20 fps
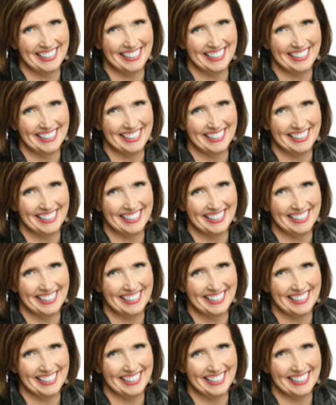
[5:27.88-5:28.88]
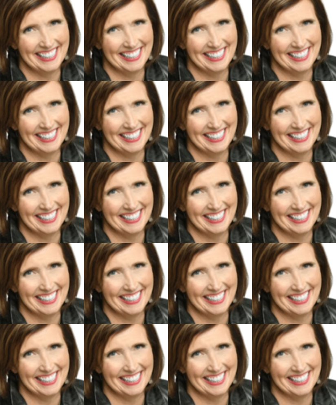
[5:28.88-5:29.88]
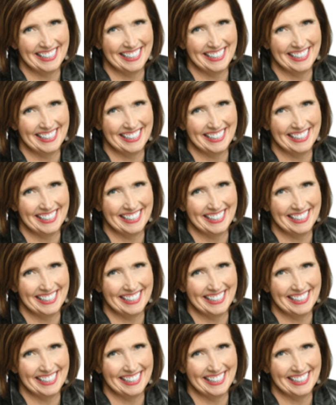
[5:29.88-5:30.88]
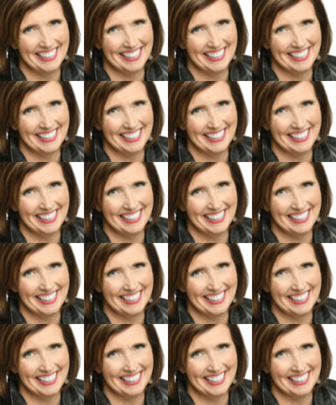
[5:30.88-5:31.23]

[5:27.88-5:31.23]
The face doesn't move, so there is nothing to read.